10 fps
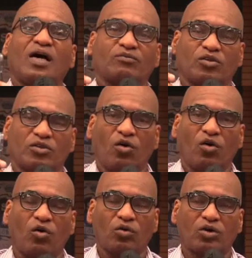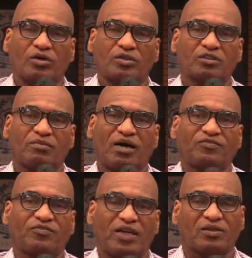I'm going to hold on to my
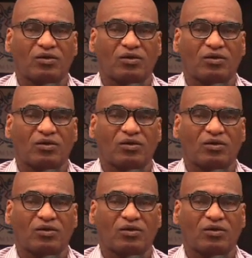faith.